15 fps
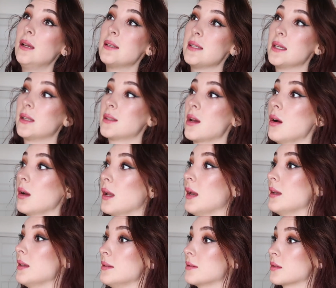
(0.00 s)
TikTok
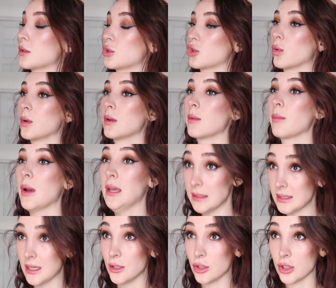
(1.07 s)
has shortened my
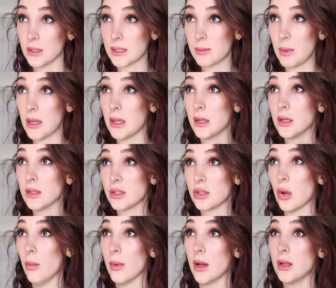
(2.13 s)
attention span
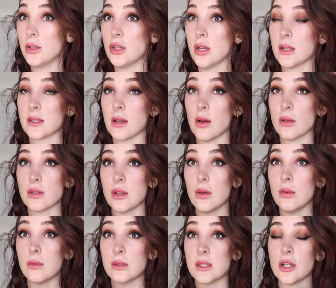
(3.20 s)
so much, and it's
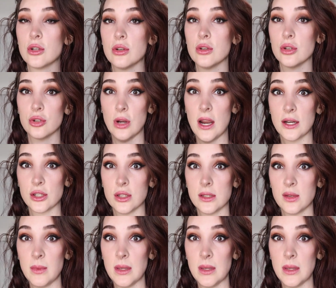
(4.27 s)
also such a distraction to